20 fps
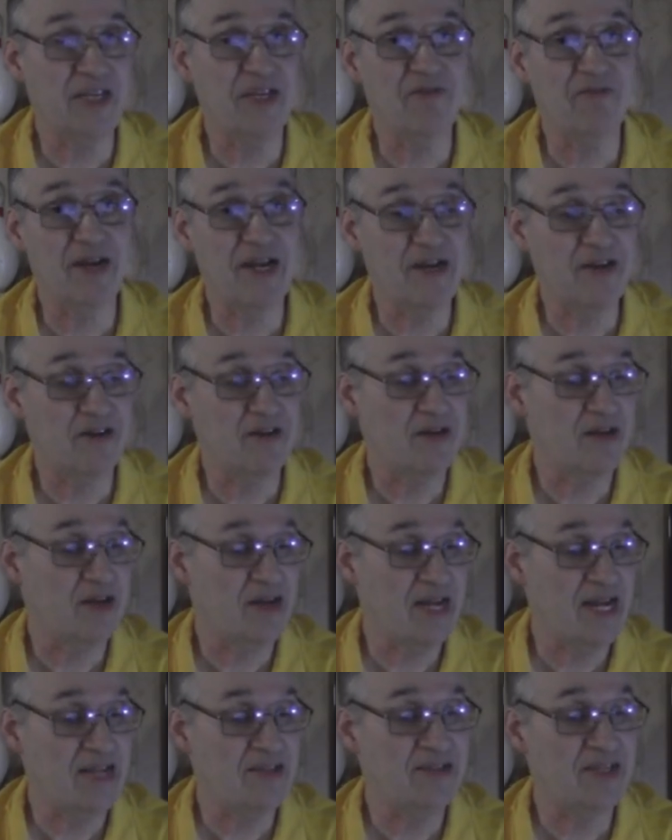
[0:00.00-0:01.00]
the Greater
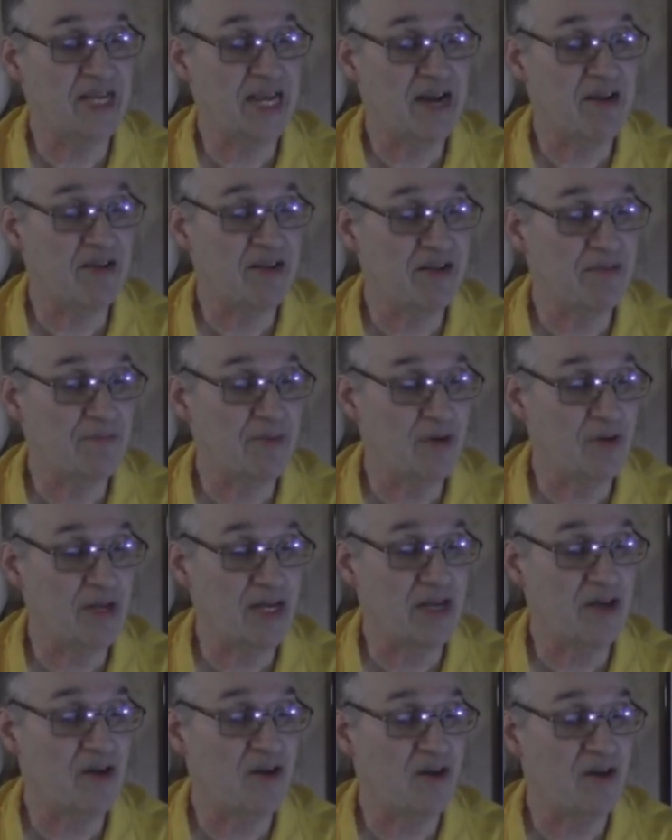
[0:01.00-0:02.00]
Lansing Area
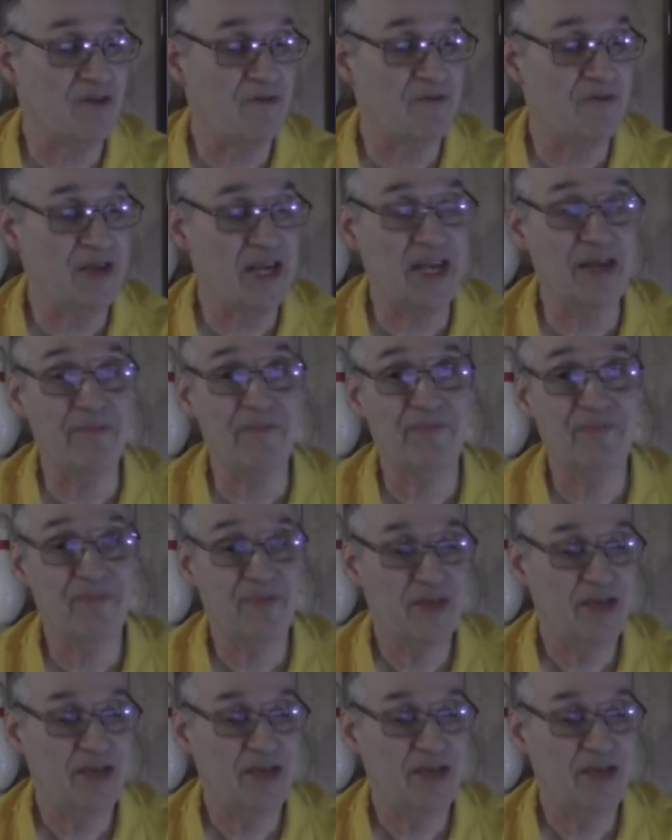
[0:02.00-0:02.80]
Bowling Hall of Fame.